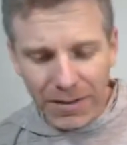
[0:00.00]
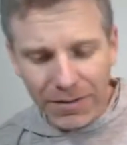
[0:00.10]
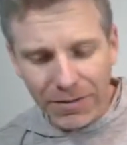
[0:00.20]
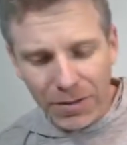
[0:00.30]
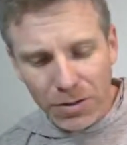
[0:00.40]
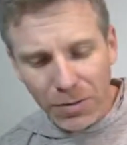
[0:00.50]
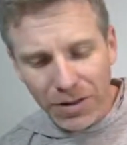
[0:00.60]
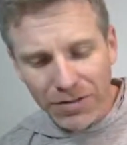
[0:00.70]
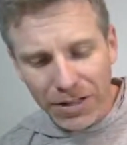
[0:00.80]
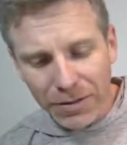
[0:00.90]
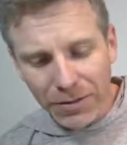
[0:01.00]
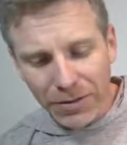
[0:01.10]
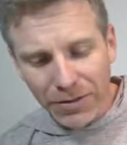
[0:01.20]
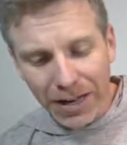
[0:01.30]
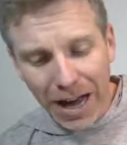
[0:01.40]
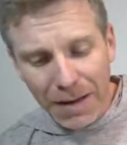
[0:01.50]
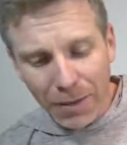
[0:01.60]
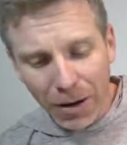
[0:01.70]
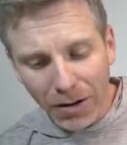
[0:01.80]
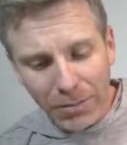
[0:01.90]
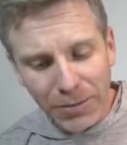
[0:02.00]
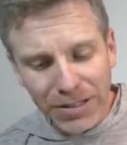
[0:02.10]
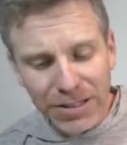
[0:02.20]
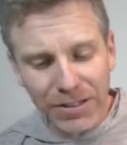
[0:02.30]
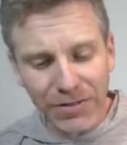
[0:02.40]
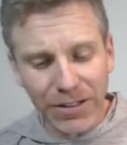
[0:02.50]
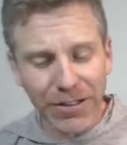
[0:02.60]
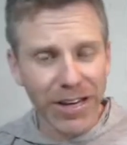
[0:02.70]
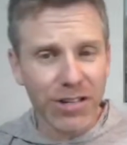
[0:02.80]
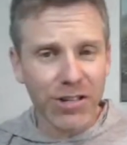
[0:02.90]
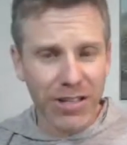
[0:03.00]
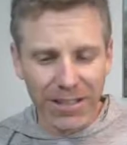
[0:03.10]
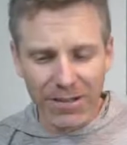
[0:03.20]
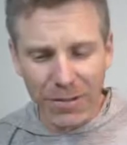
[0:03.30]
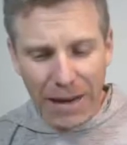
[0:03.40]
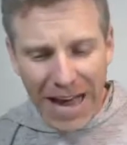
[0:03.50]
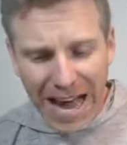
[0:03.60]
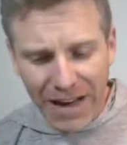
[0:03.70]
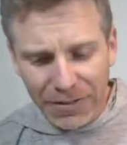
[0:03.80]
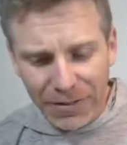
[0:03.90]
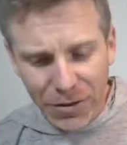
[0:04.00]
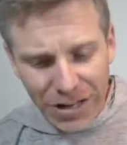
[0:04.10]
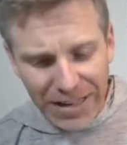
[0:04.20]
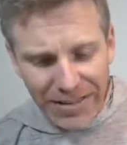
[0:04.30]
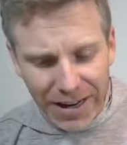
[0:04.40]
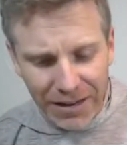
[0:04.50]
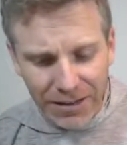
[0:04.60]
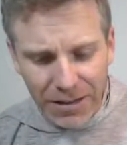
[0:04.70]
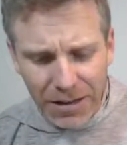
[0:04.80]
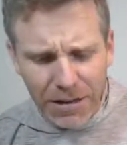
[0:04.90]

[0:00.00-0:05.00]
verse 1 of chapter 3, I, Paul, a prisoner for Christ Jesus on behalf of you Gentiles,